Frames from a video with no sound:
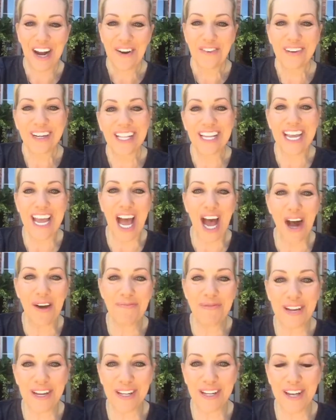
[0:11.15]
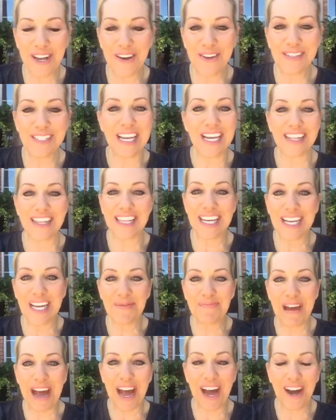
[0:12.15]
really helping you to think
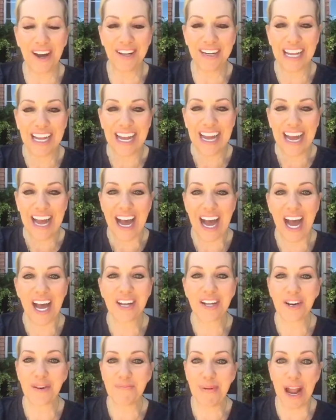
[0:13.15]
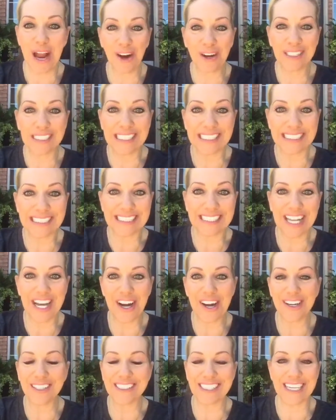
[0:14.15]
about your parenting
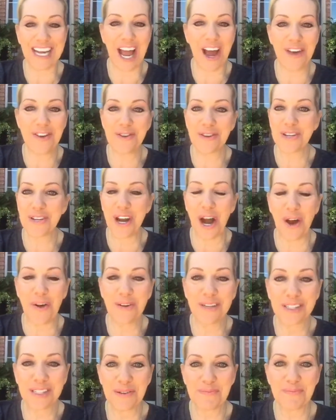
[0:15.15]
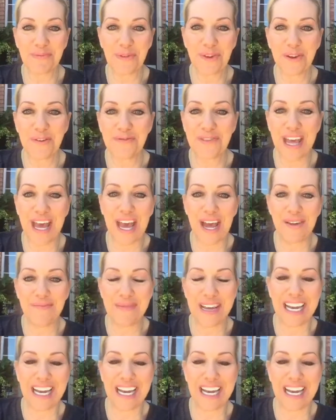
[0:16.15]
skills and how you can always improve them.